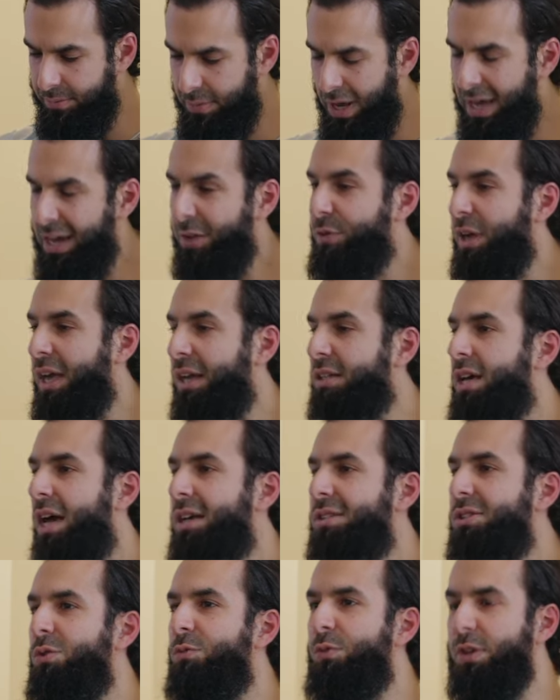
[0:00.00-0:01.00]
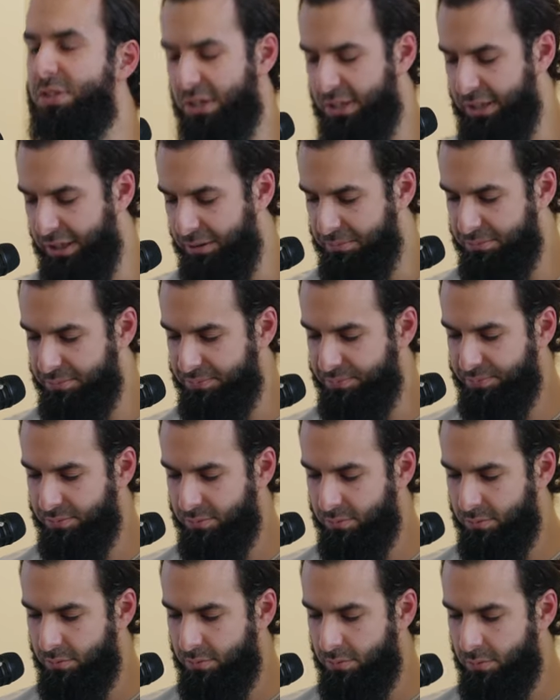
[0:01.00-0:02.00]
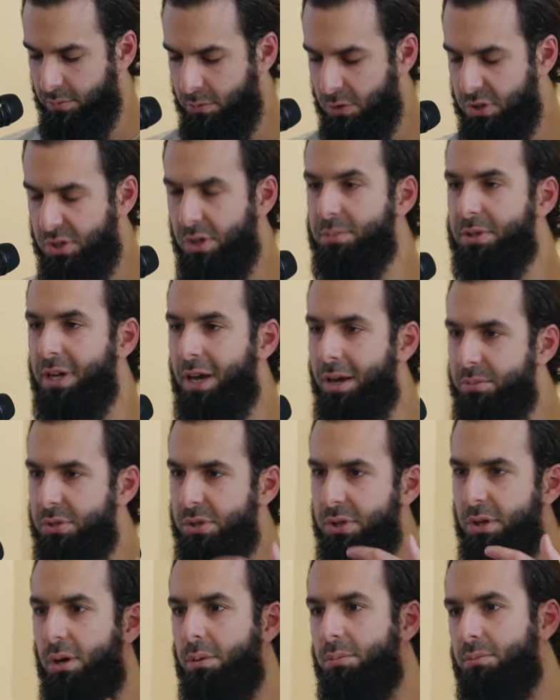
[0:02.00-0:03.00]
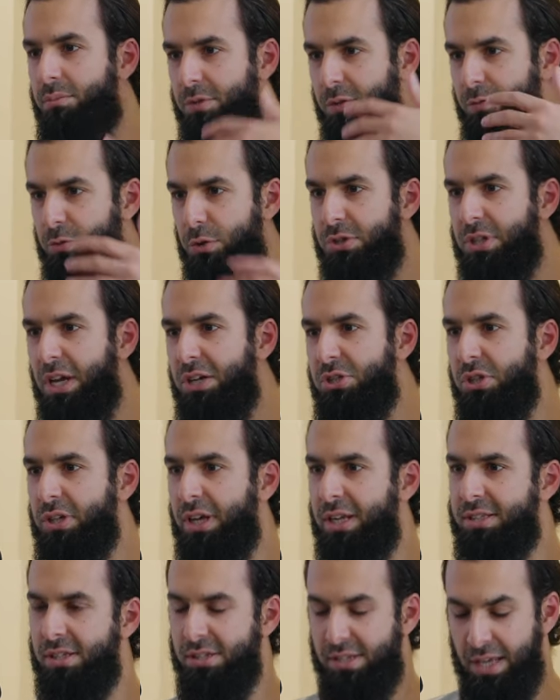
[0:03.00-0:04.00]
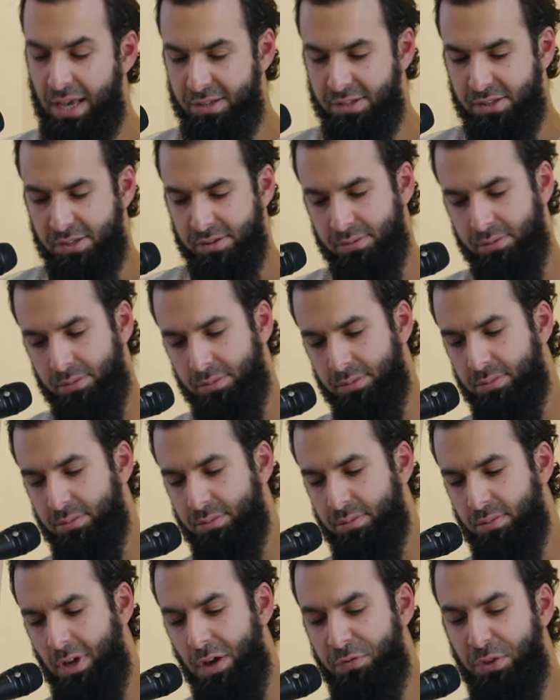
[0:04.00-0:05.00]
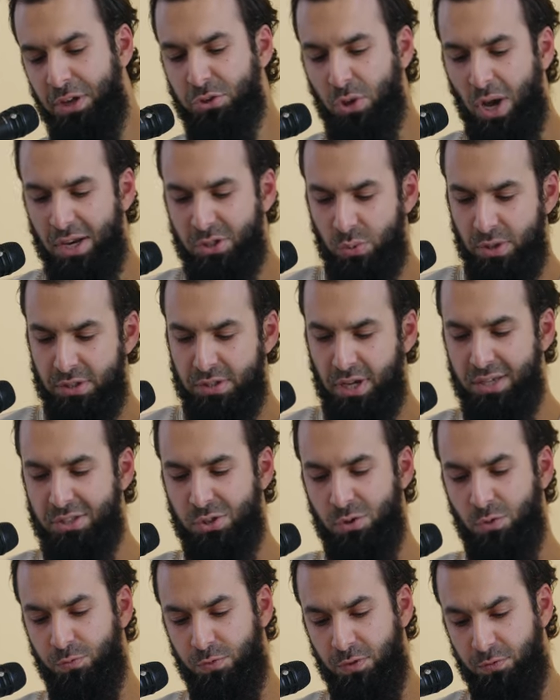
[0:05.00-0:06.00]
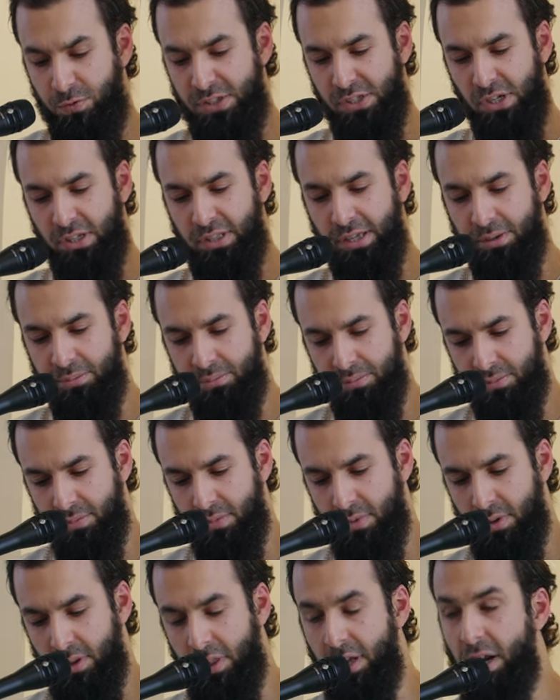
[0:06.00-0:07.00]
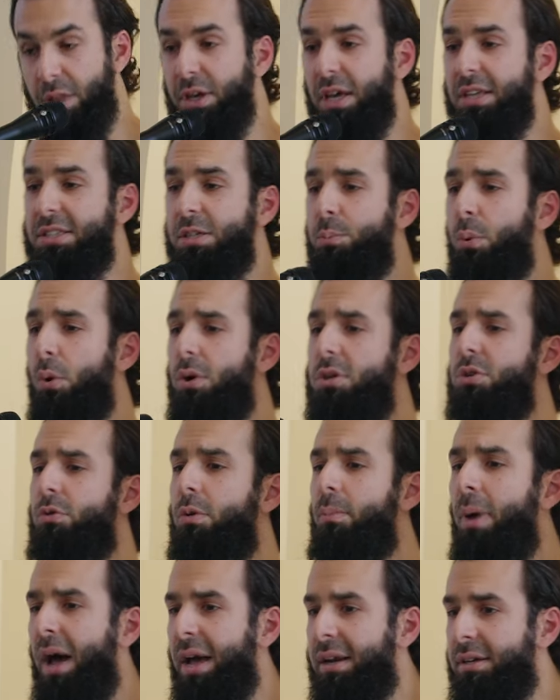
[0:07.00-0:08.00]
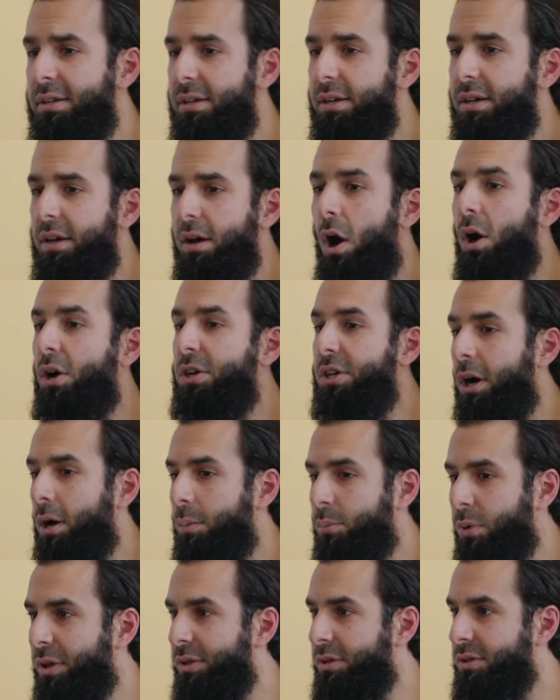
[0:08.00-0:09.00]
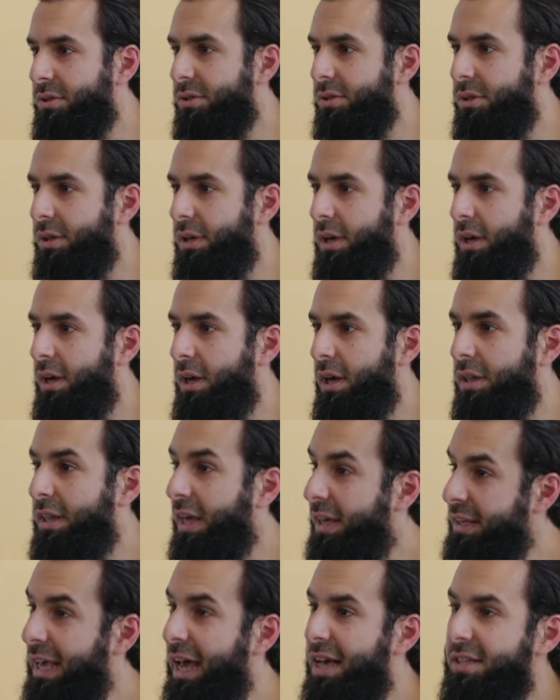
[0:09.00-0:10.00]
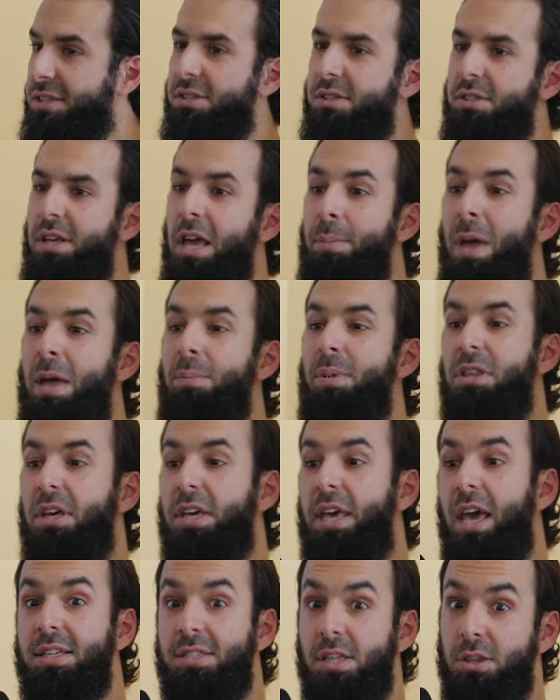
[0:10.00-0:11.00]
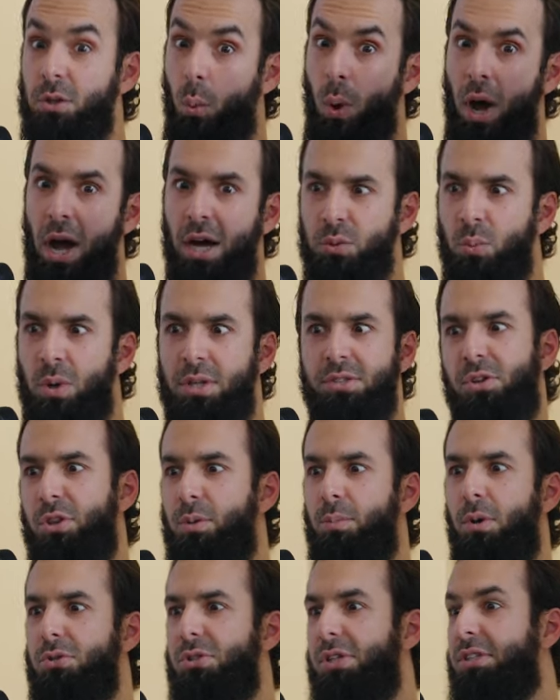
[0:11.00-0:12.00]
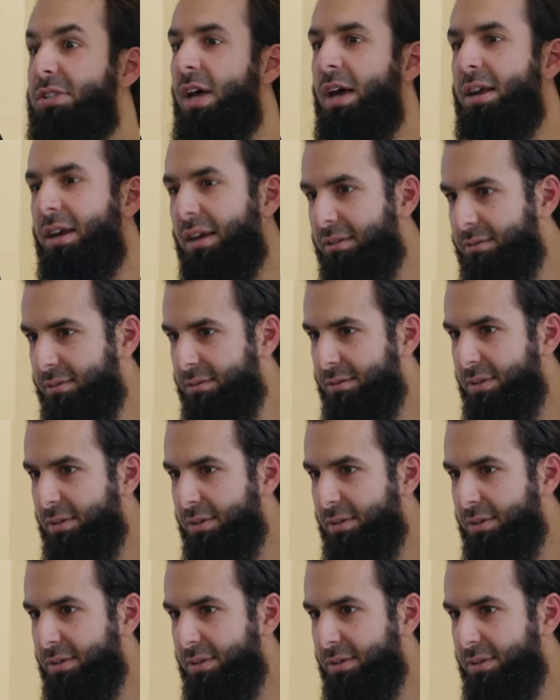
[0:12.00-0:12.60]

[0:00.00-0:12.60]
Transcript: And if they entice you physically, sometimes, you know, the flirtation gets intense. If they try to entice you physically, then I think it's important to remind our young brothers that yes, it may be the case that the wild ones are the most exciting,